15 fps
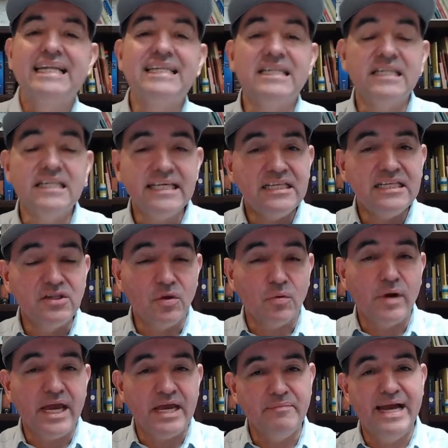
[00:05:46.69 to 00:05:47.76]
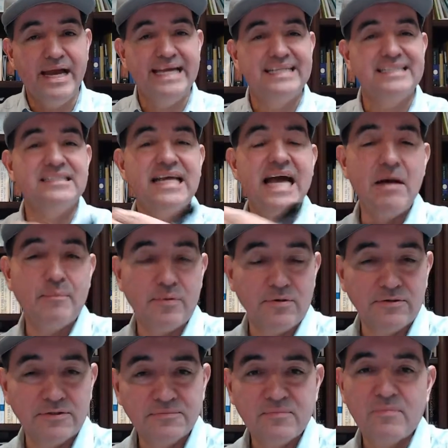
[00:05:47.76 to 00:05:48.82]
lead the way by
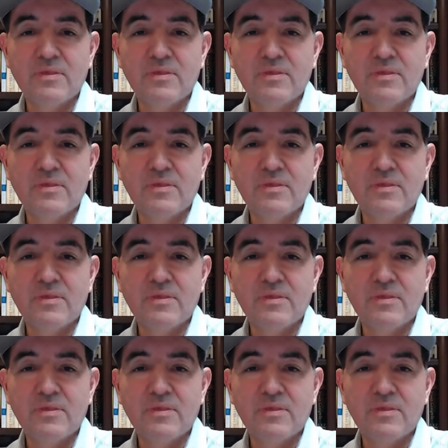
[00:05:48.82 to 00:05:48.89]
example